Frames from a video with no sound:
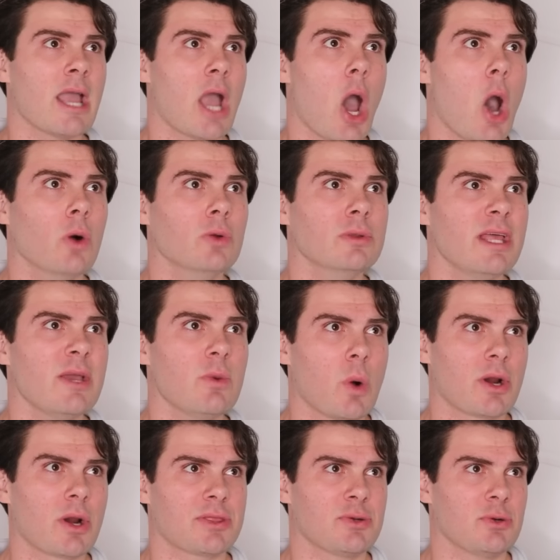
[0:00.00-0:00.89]
only
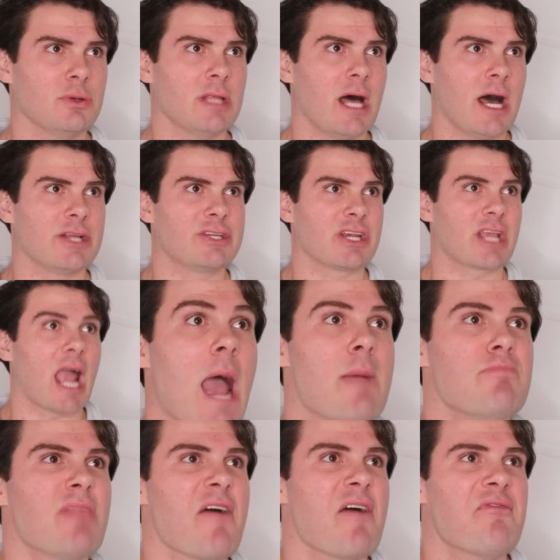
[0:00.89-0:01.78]
work through logic.
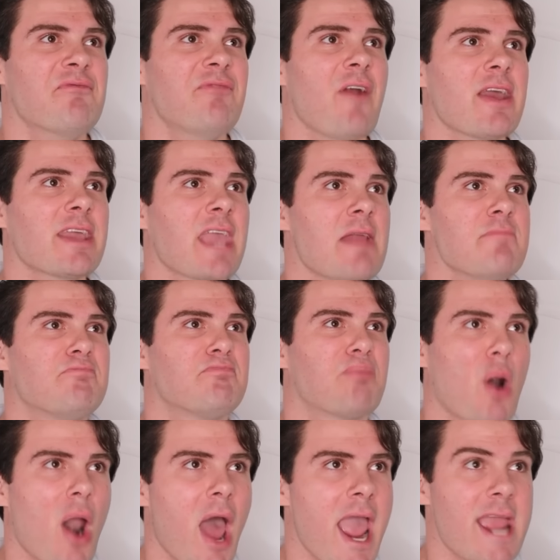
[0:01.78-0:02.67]
I'm the freaking
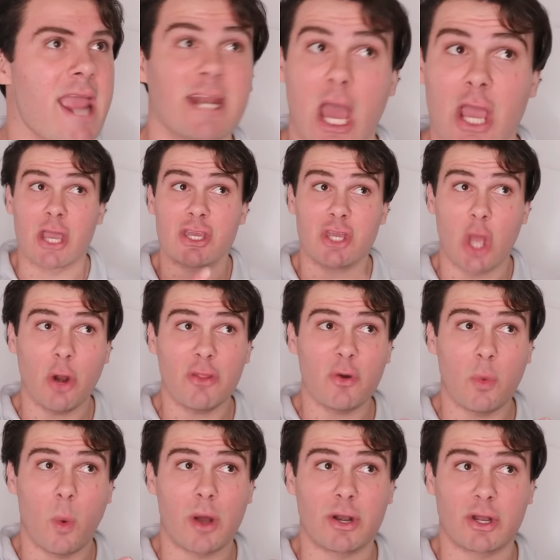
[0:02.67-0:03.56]
brain! You're
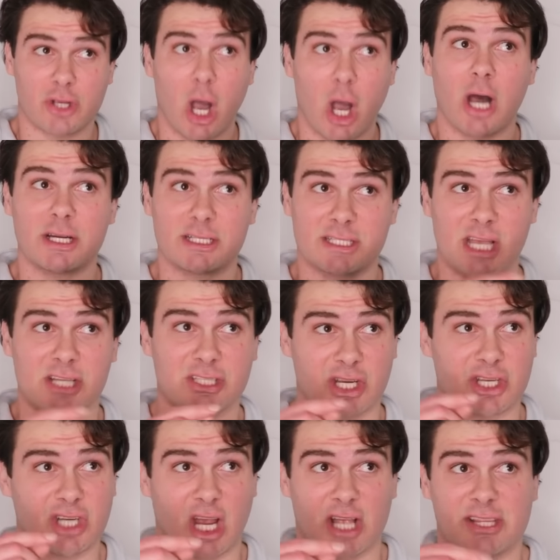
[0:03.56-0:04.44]
the one who caused us
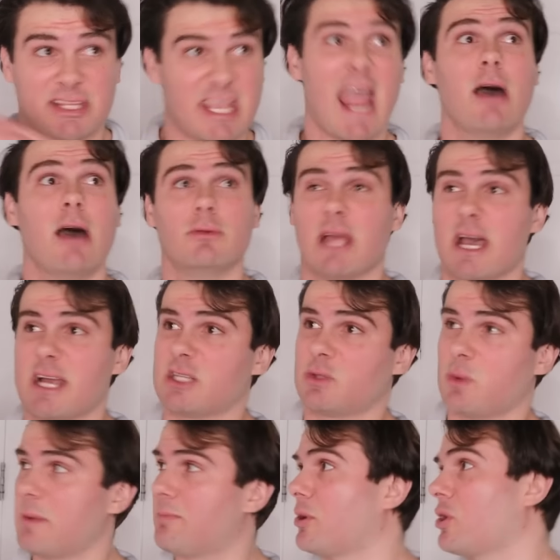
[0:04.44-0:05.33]
to shut down
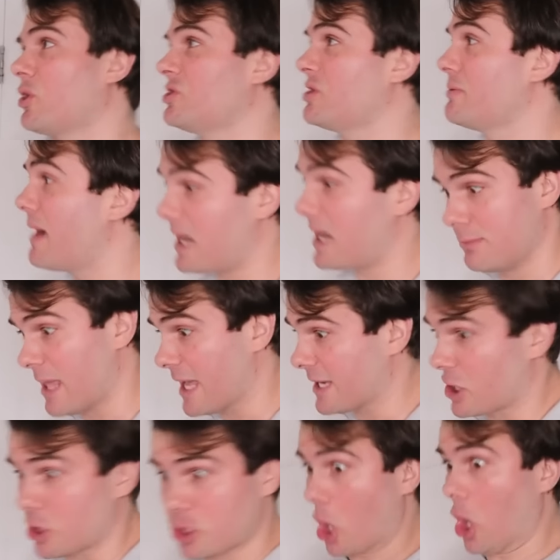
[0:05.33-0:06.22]
last week because you made him
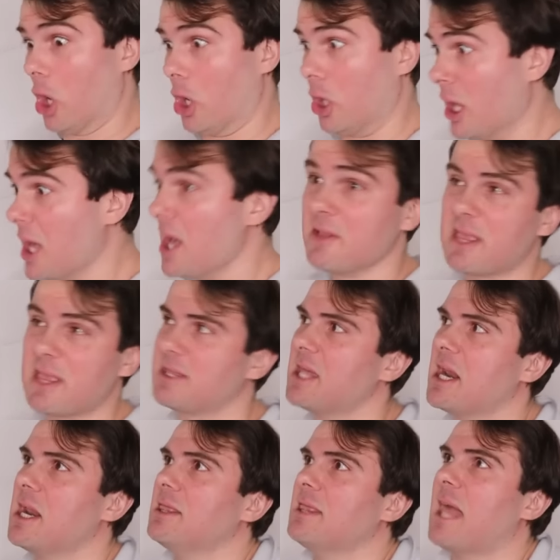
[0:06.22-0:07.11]
like a girl that
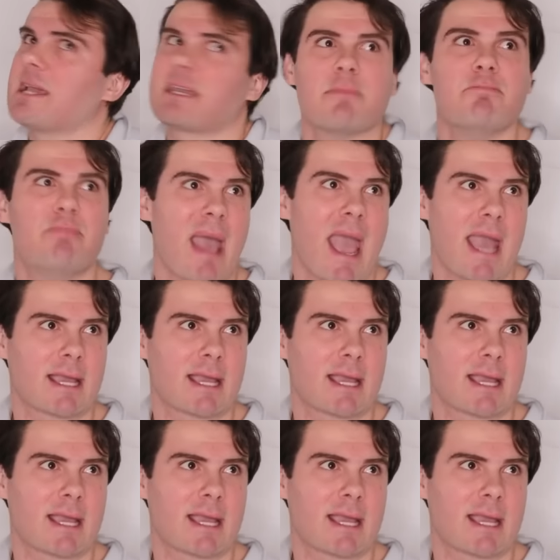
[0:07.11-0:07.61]
didn't like him back.